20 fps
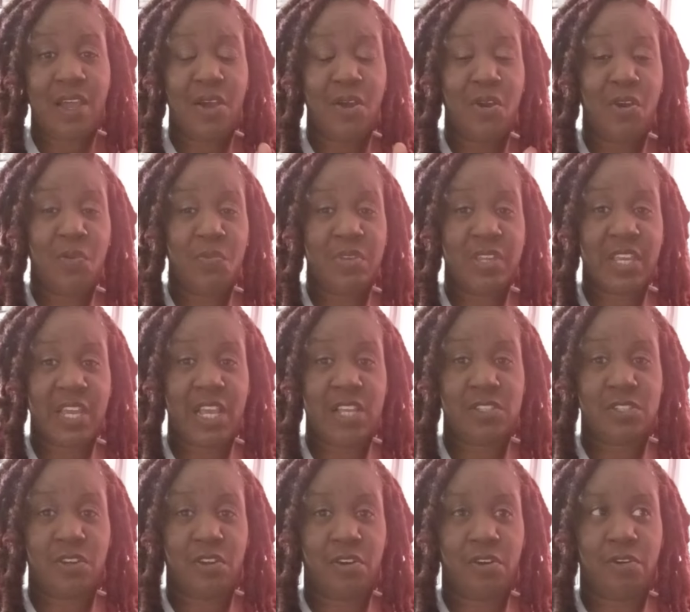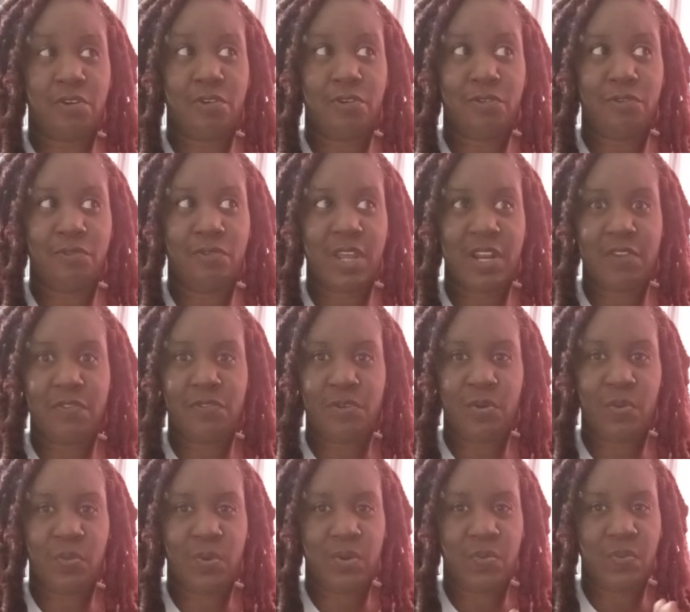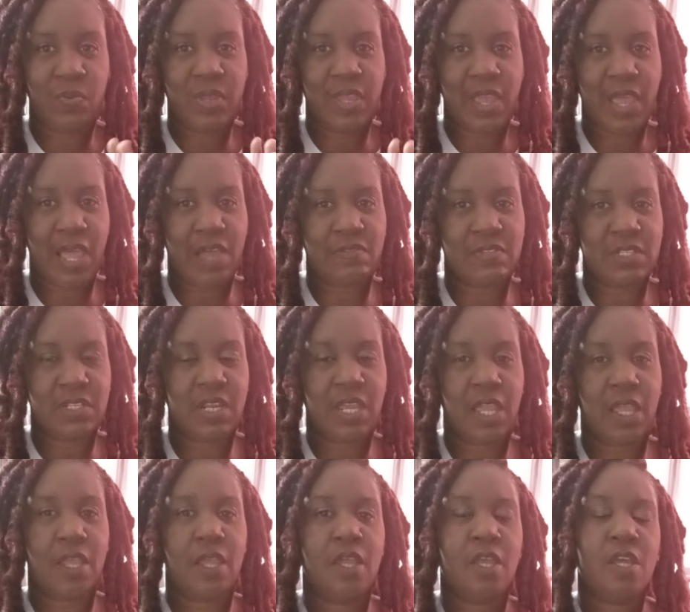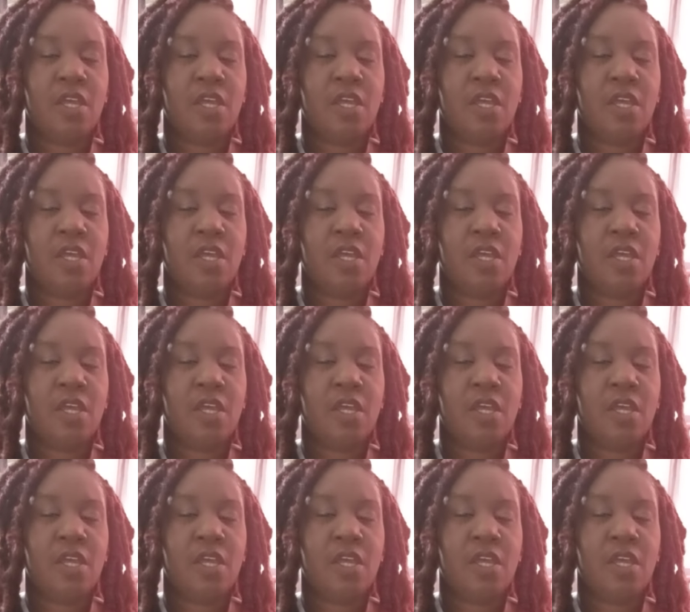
I hope you guys are ready for what we have today.